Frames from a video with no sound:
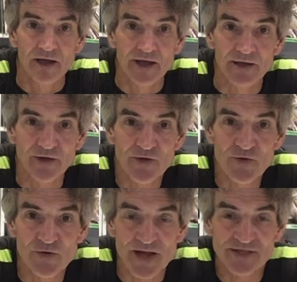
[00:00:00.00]
Hello,
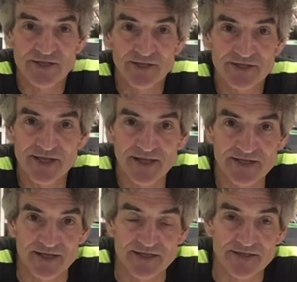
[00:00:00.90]
Castle Hill
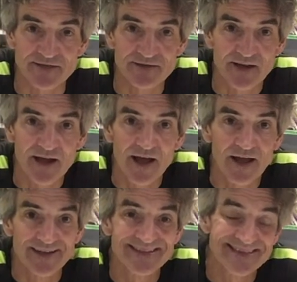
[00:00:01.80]
scientists.
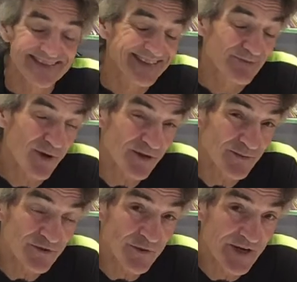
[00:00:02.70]
Welcome
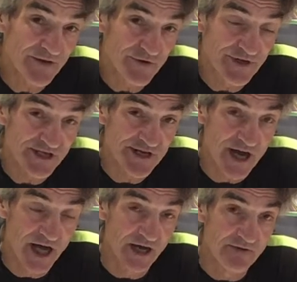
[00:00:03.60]
to another edition
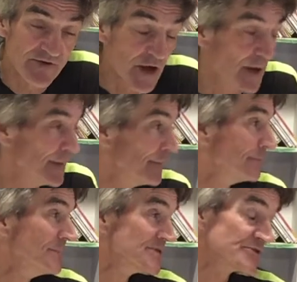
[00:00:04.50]
of
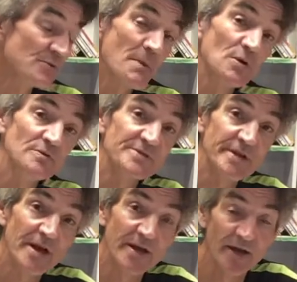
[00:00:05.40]
Mr. Bones and
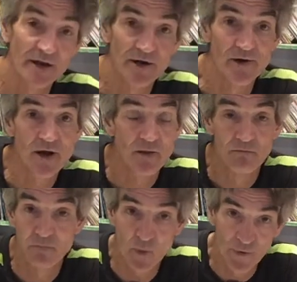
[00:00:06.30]
I Are
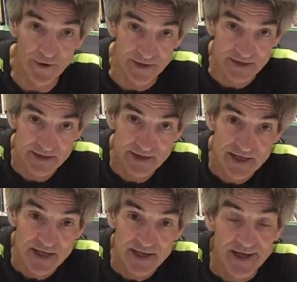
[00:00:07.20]
Bored.
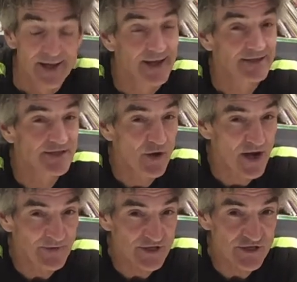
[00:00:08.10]
And so
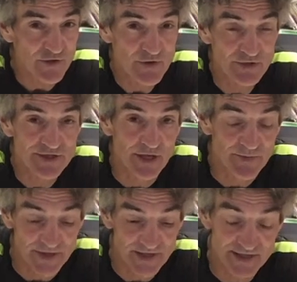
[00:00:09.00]
I'm going to show you
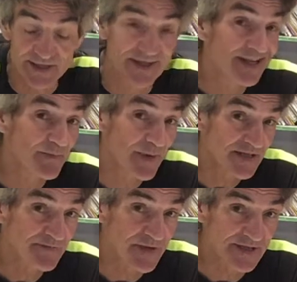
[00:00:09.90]
something that's going to keep us
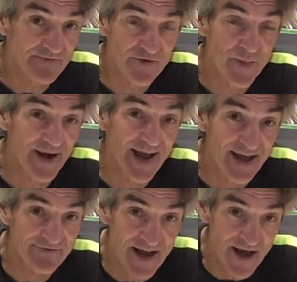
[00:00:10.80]
busy for about a
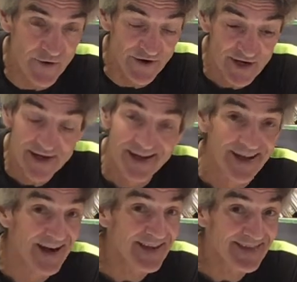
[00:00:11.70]
half an hour,
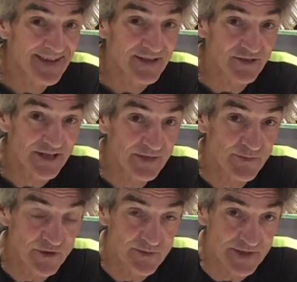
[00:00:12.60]
and I think it'll keep
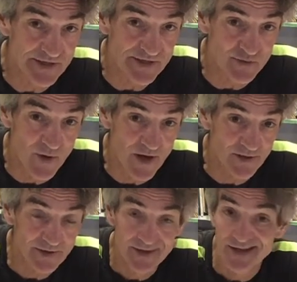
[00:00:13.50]
you busy as well,
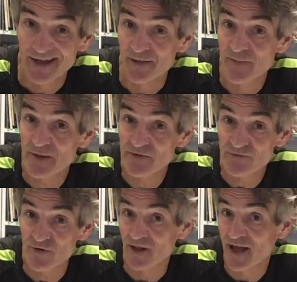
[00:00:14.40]
and maybe
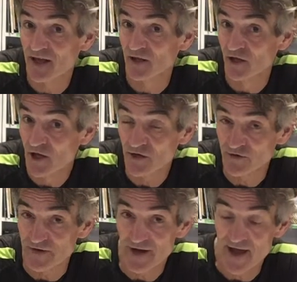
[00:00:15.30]
for a lot longer
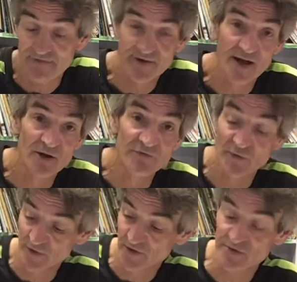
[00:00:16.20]
than a half an hour if you
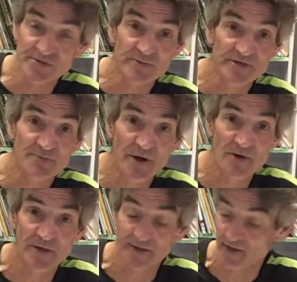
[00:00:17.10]
want to do some
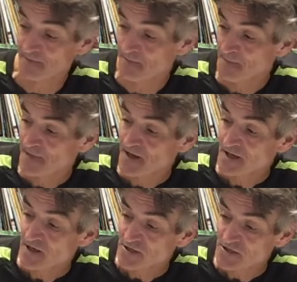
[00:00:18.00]
experimenting.
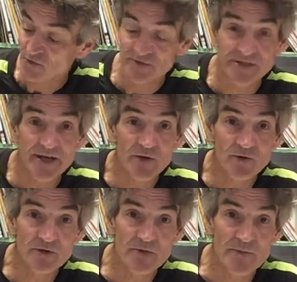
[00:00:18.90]
So today we're
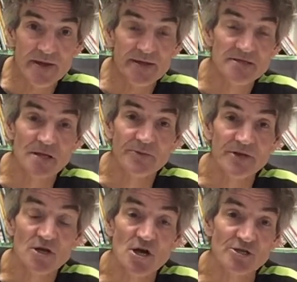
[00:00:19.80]
going to be making
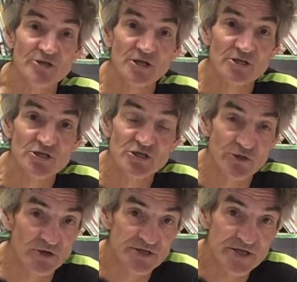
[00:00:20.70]
something called
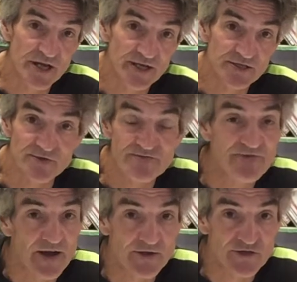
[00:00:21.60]
sugar snakes or
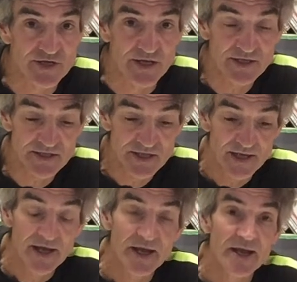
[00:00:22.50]
fire snakes,
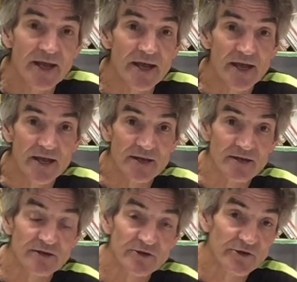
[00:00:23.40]

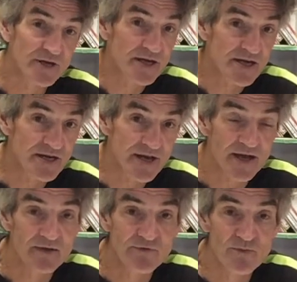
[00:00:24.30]
and you're going to need to
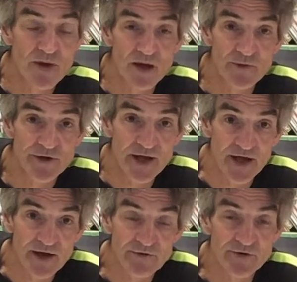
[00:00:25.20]
have your mom or
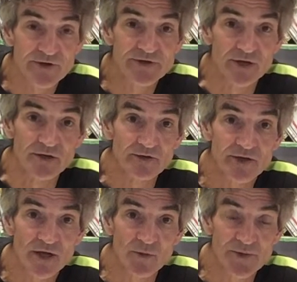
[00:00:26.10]
dad or an adult
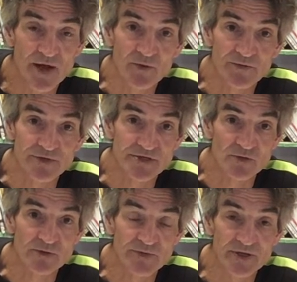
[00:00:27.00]
help you out with this
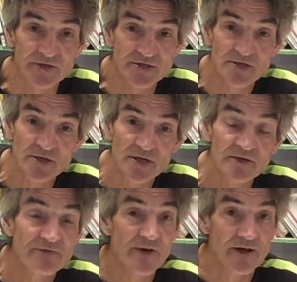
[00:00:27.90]
one because
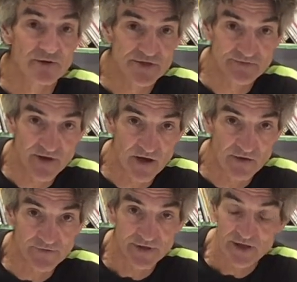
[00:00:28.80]
fire is involved.